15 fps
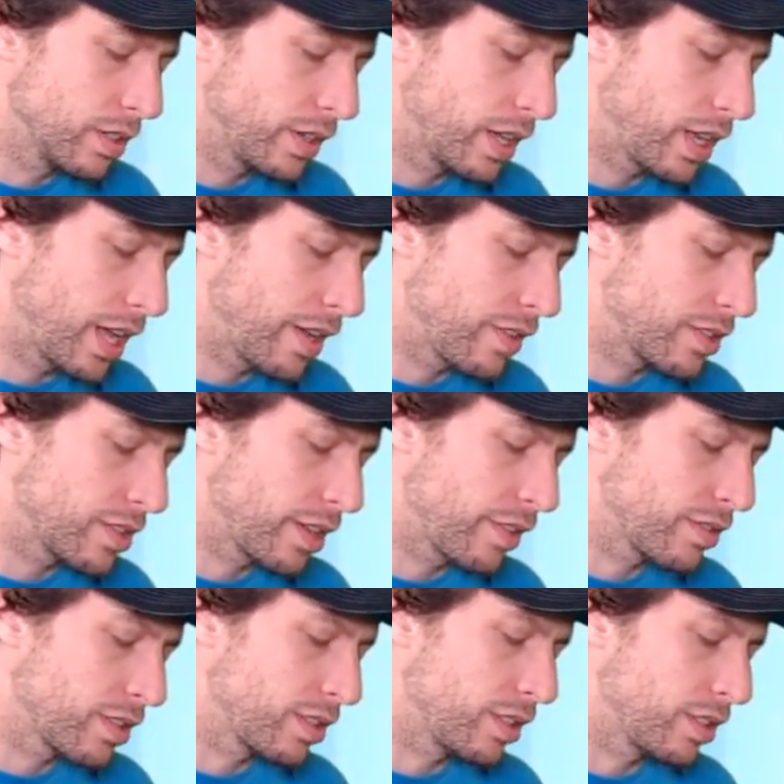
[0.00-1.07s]
Going to have
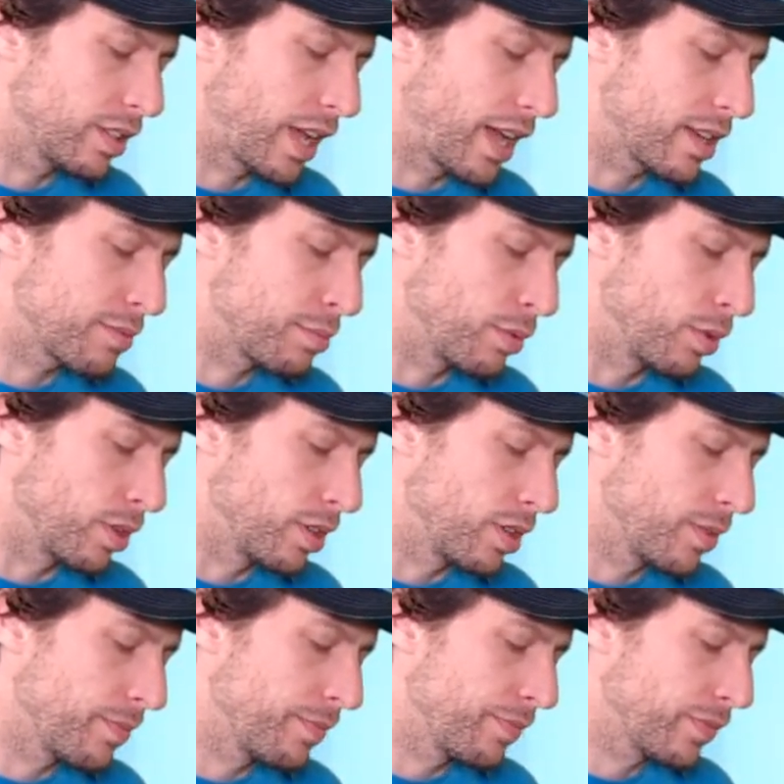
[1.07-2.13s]
ourselves a little dashboard.
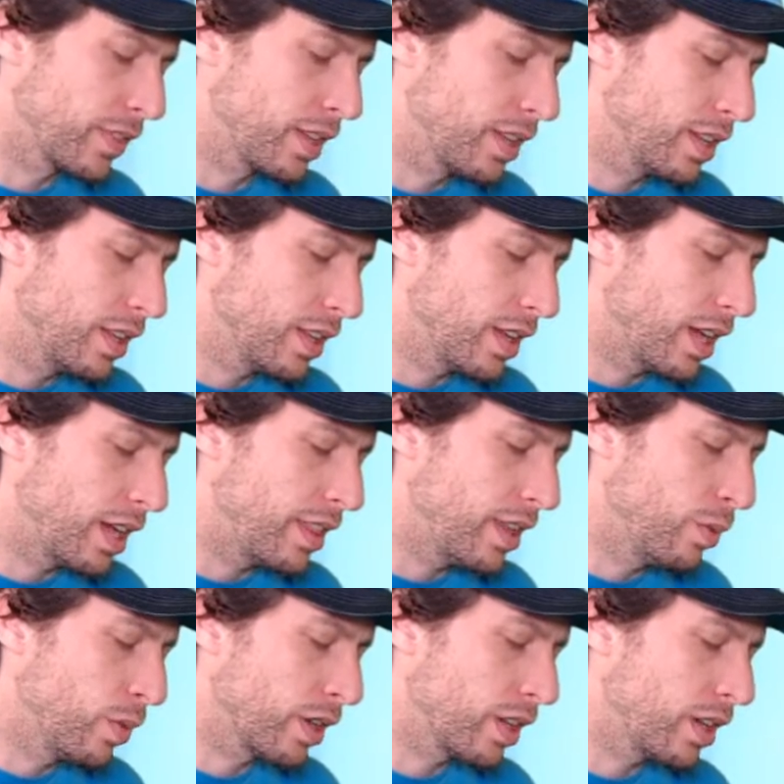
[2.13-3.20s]
And
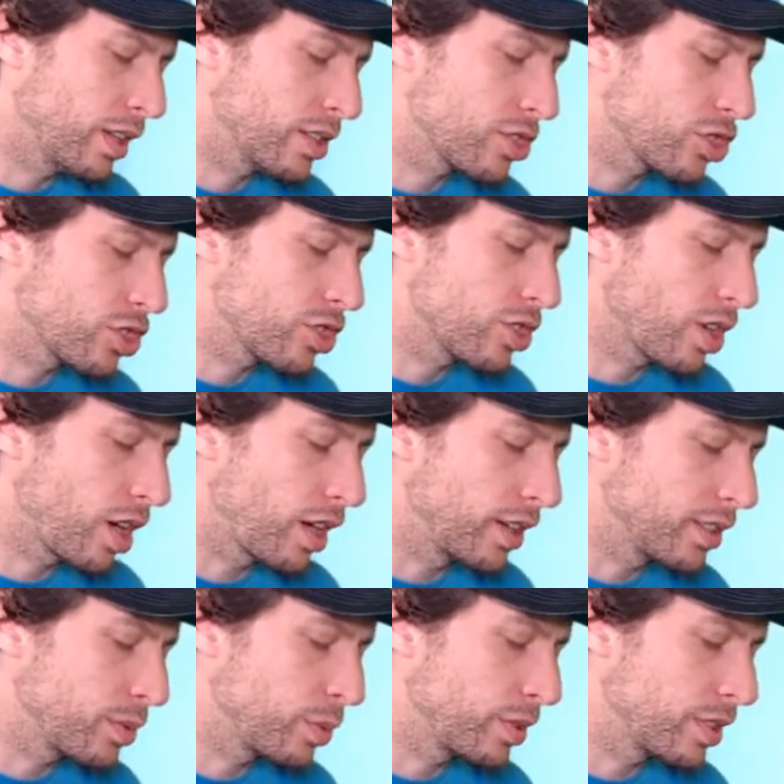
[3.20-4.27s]
then we're going to
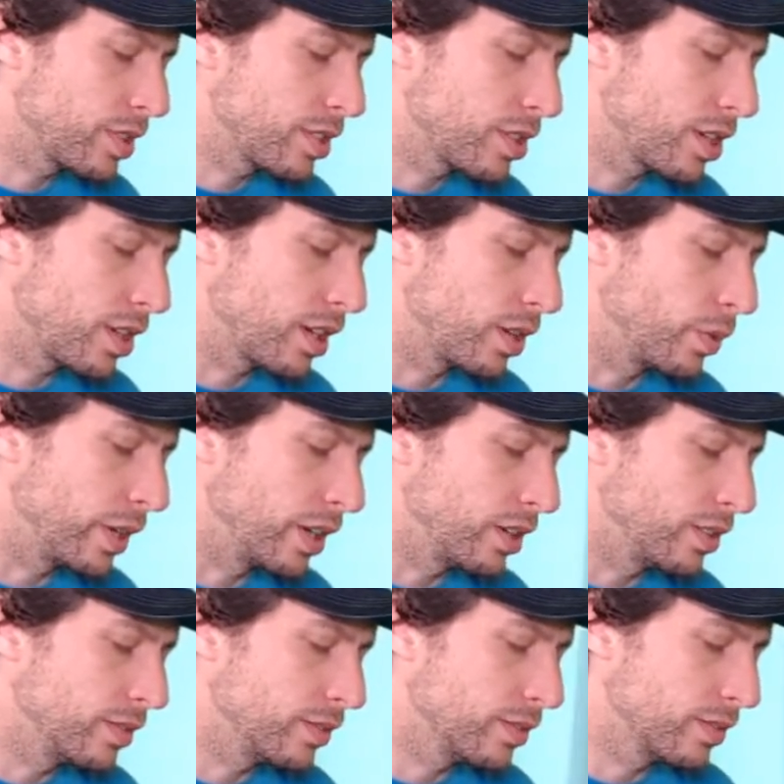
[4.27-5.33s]
start with the steering
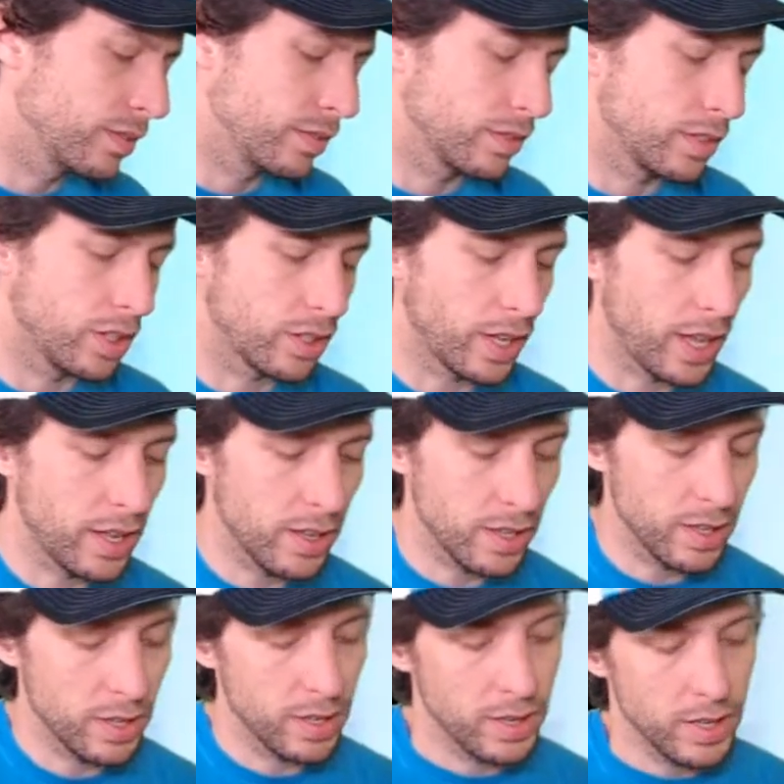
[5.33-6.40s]
wheel, okay?
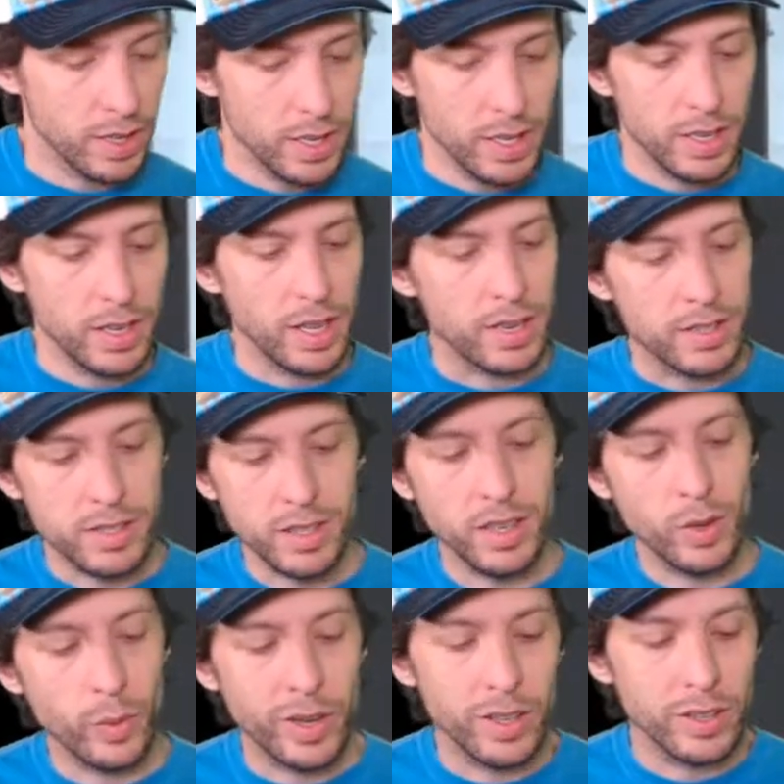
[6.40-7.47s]
Now,
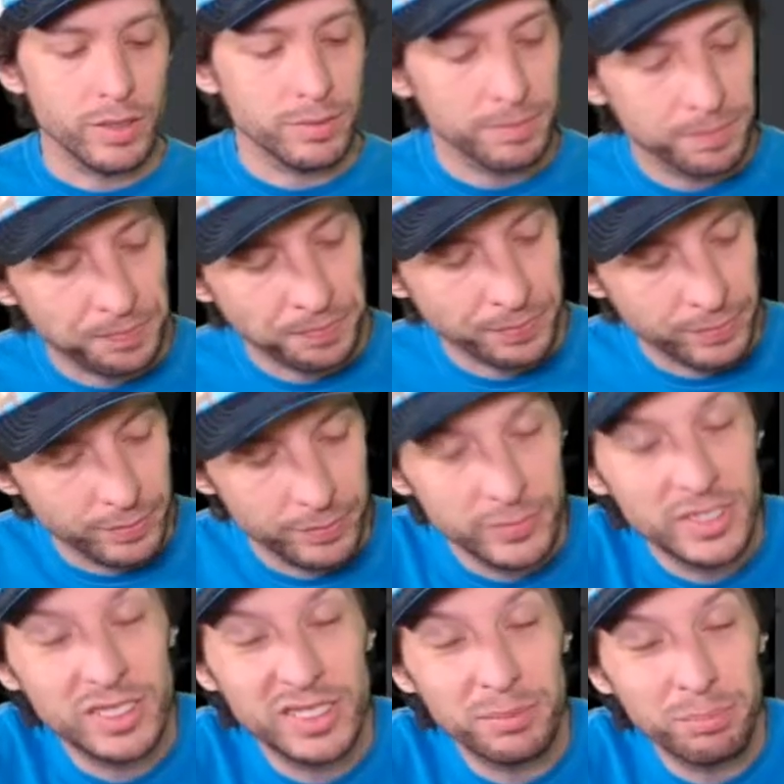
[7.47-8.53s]
steering wheel,
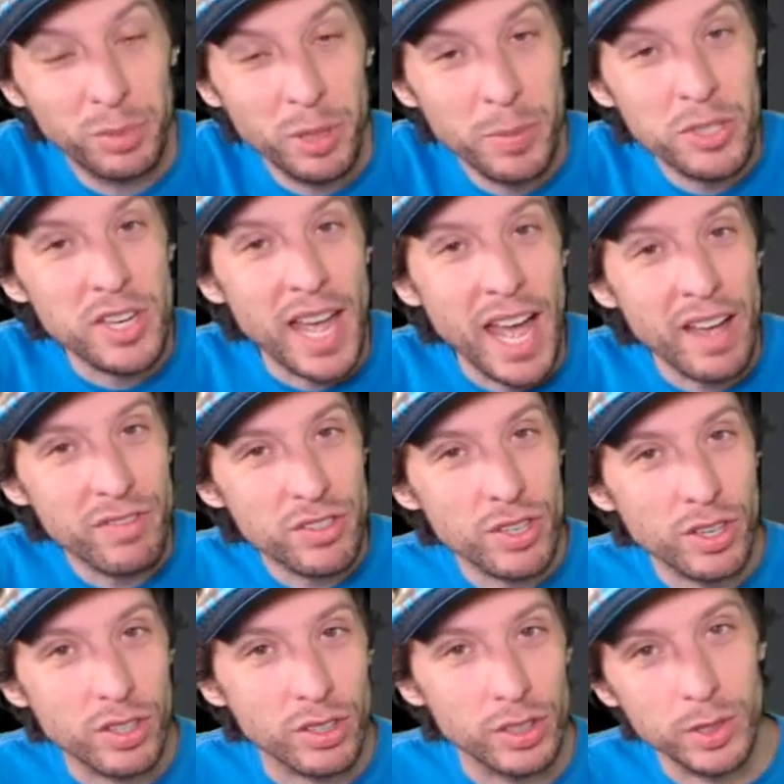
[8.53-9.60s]
pretty much a half
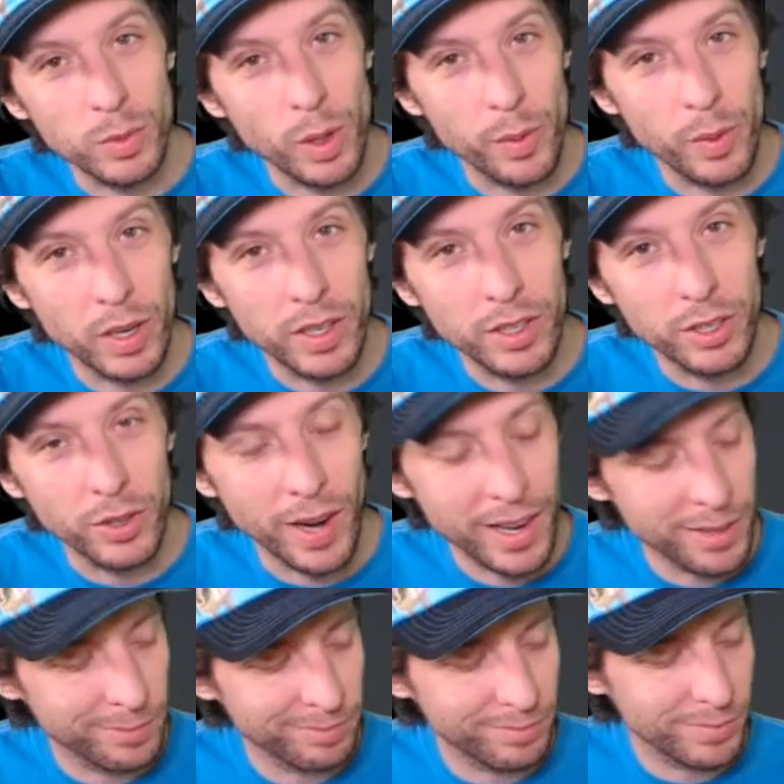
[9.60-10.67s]
circle is what we want to do,
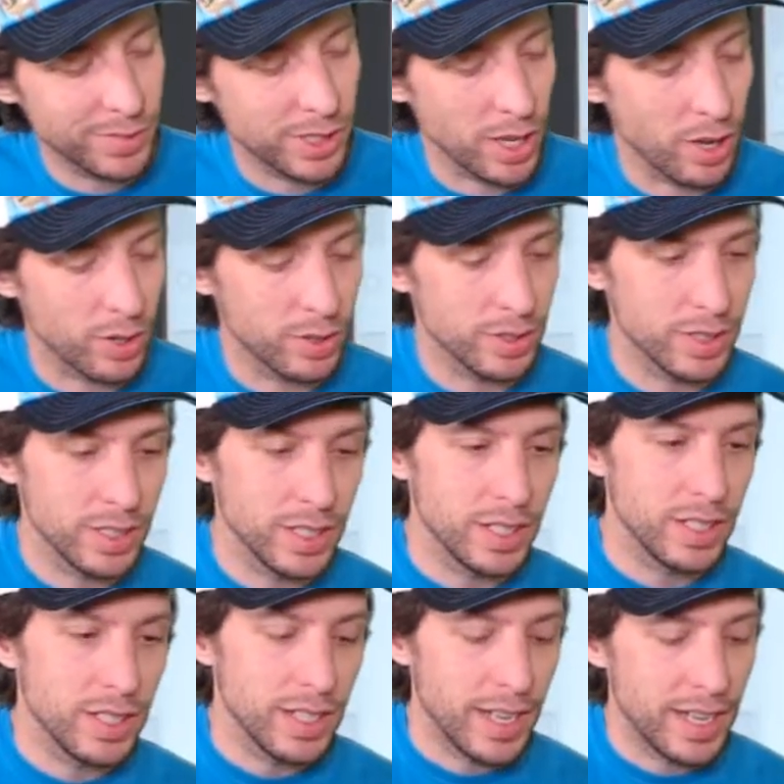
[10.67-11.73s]
right? So,
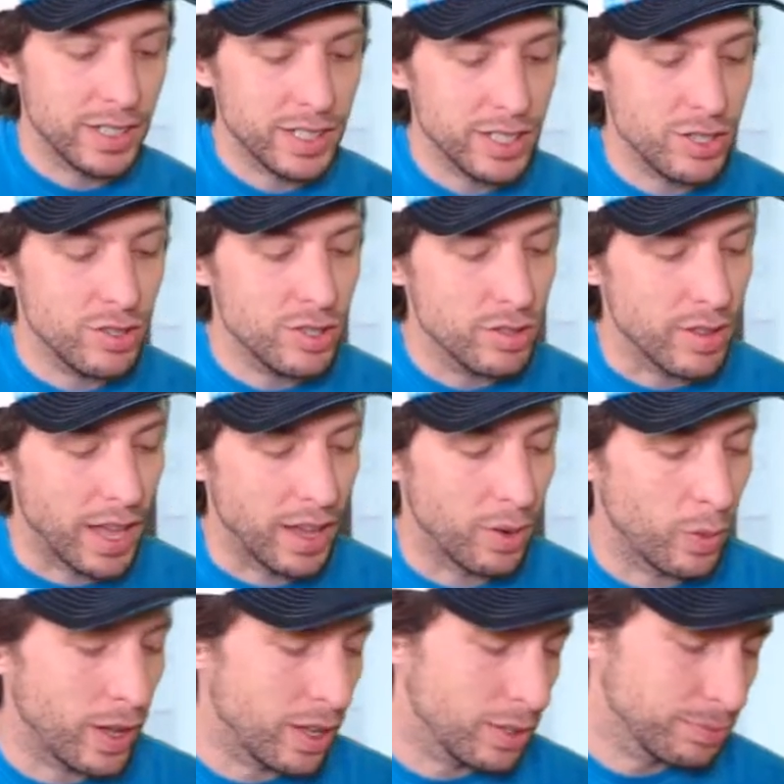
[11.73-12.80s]
how can you do that?
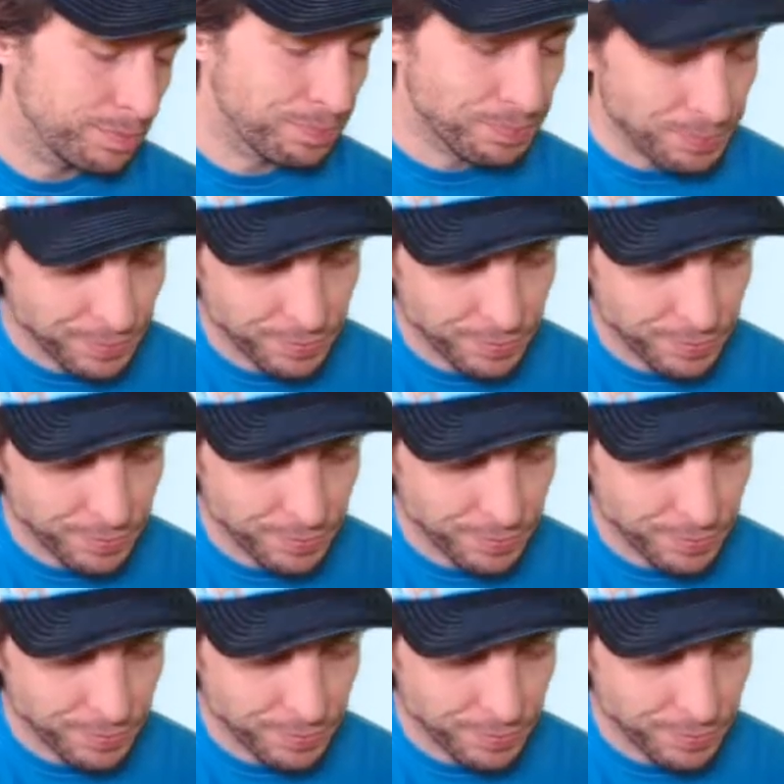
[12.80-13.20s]
Well,